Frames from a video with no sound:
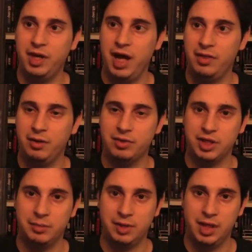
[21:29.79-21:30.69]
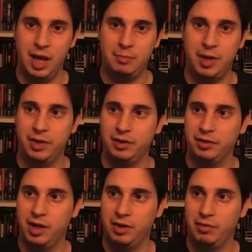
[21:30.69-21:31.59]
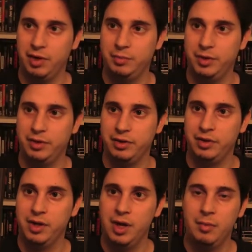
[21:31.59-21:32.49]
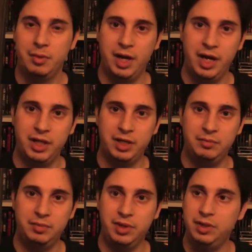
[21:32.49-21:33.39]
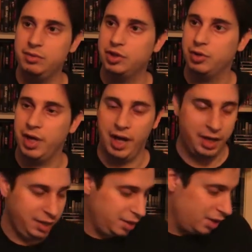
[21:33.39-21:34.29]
I thought it was gonna be a lot better, a lot creepier. But it was okay.